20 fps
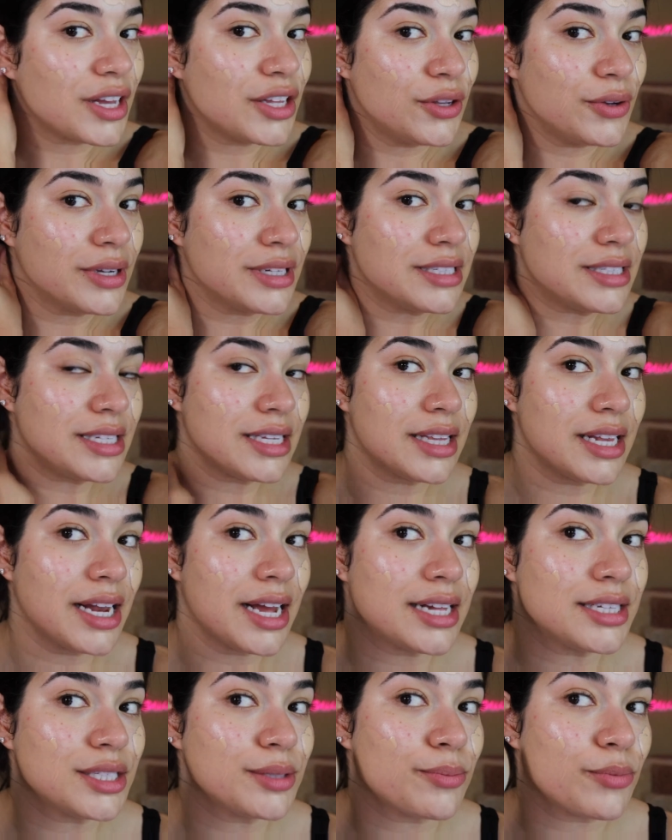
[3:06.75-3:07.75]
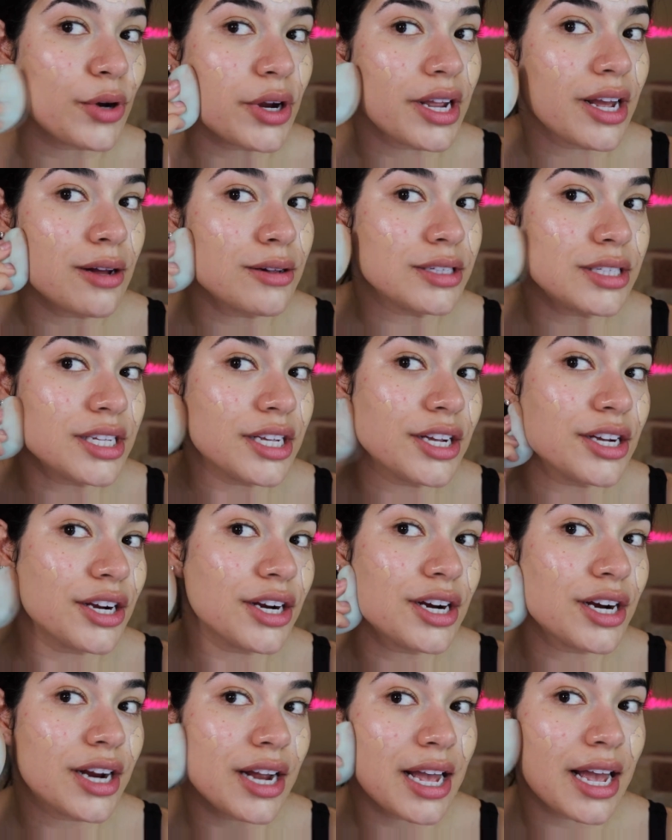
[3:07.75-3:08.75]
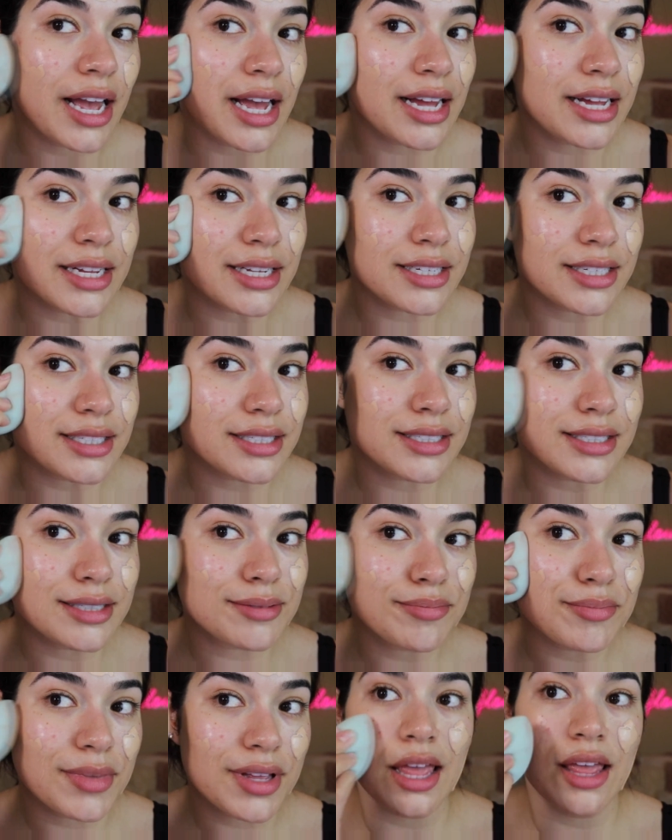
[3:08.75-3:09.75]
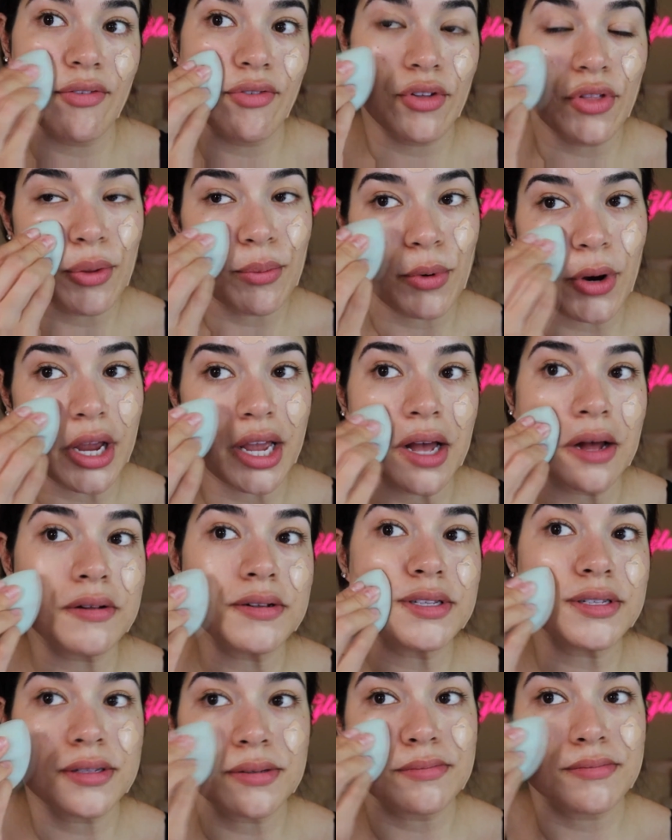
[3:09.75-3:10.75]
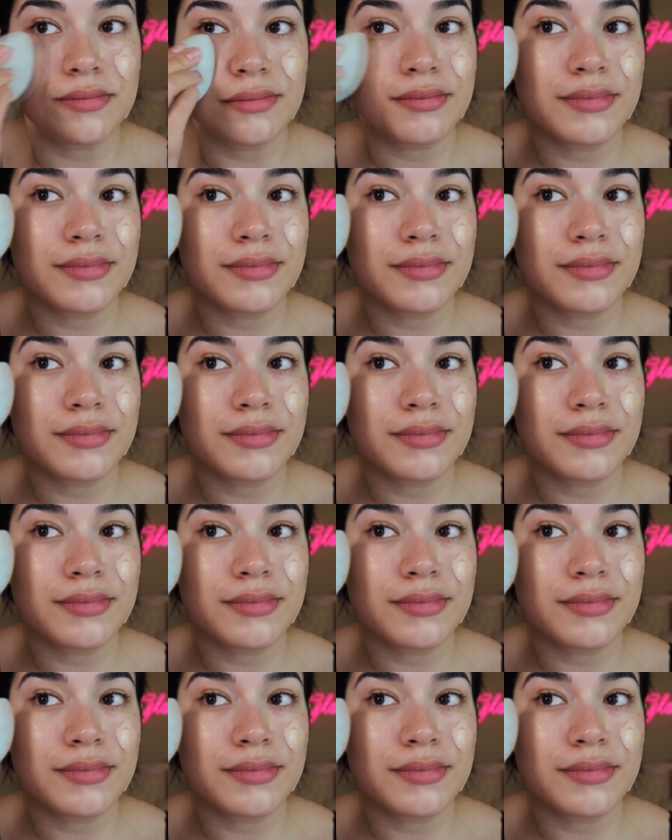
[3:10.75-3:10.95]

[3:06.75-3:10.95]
And you can see that I had some breakouts here, and even the breakouts,